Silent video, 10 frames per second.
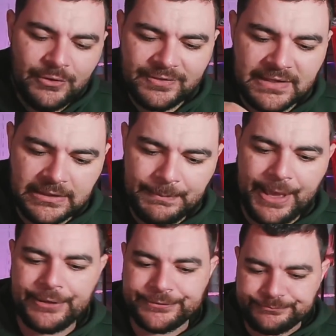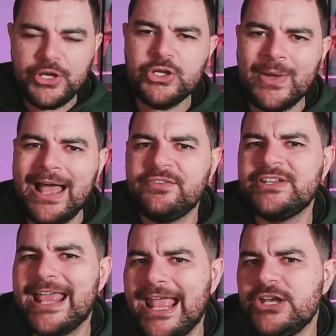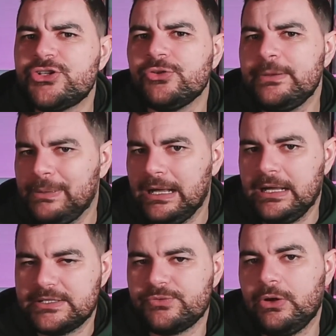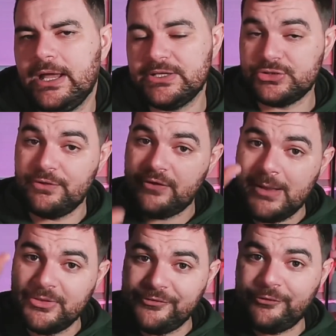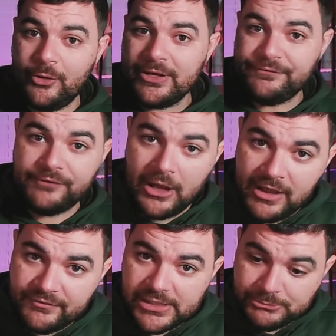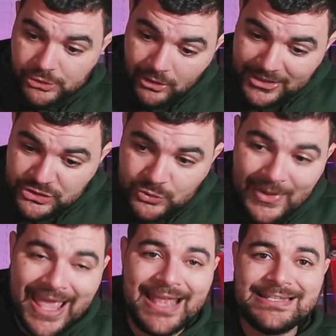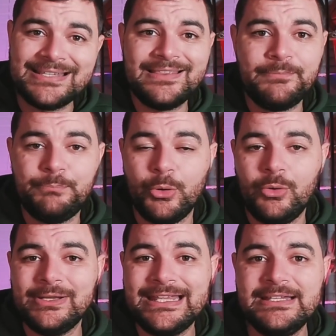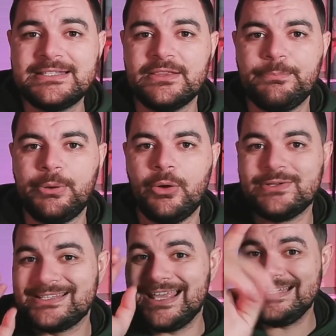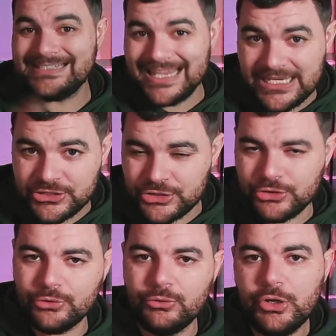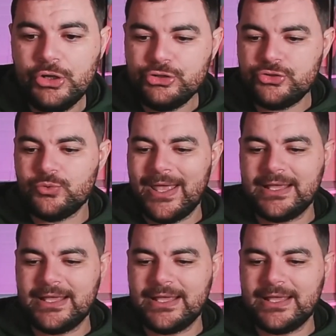you think about it, when you have an entry pass, right? So if I'm on the 45 and I'm trying to enter the ball into the post, they teach you to